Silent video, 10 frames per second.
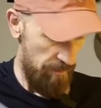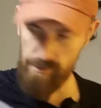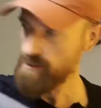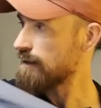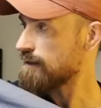
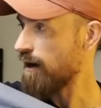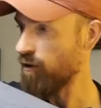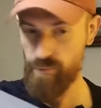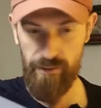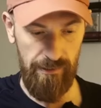That's
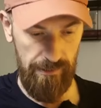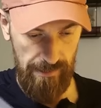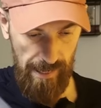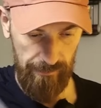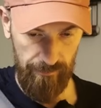how big is
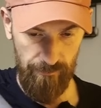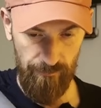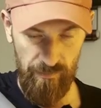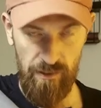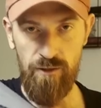that.
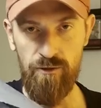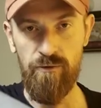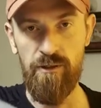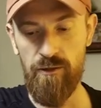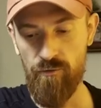So
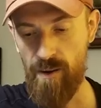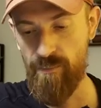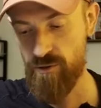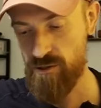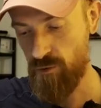you can
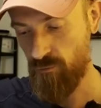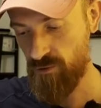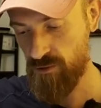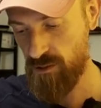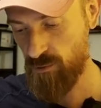wrap yourself easily